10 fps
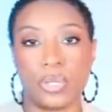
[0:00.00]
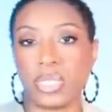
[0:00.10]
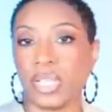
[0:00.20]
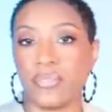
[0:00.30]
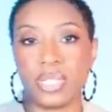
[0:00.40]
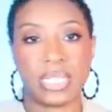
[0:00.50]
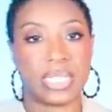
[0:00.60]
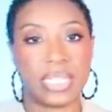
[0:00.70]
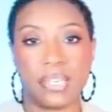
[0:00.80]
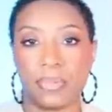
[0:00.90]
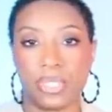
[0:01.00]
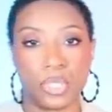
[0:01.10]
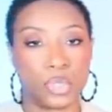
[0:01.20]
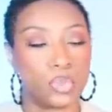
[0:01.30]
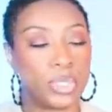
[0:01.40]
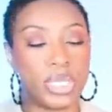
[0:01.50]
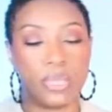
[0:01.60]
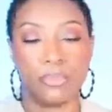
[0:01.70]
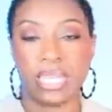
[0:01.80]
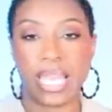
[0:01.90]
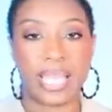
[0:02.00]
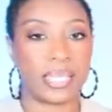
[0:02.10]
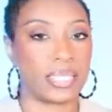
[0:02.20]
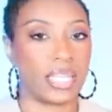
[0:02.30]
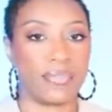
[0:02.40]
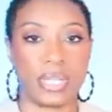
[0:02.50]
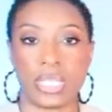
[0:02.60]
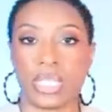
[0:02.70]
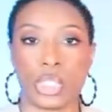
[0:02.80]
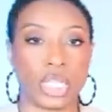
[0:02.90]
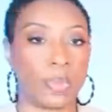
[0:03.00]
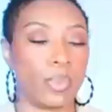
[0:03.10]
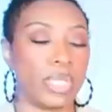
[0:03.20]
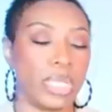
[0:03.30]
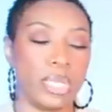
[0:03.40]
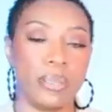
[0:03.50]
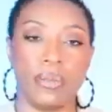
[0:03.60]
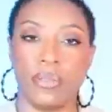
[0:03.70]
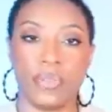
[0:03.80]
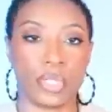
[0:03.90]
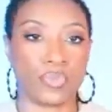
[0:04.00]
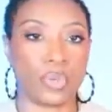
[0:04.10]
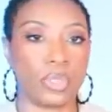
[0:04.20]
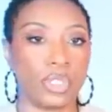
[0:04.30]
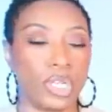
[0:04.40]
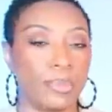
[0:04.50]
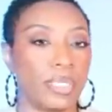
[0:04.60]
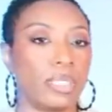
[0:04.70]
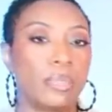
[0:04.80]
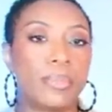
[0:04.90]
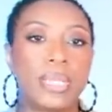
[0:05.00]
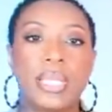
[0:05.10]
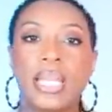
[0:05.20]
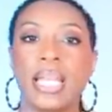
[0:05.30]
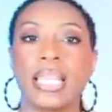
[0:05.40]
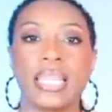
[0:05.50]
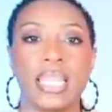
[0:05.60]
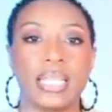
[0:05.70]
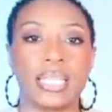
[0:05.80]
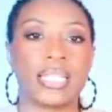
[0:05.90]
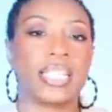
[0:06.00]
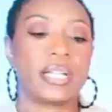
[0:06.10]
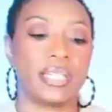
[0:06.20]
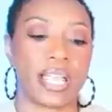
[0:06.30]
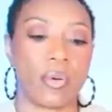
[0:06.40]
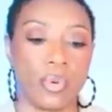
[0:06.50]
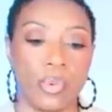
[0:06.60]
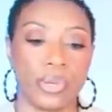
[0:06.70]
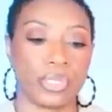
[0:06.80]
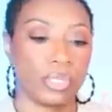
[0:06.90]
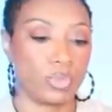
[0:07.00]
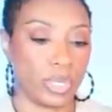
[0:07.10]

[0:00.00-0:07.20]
It's giving us the same essentials we need. Black. It's giving us the shape we need. Giving us roller derby a little bit. Length is there. That one works as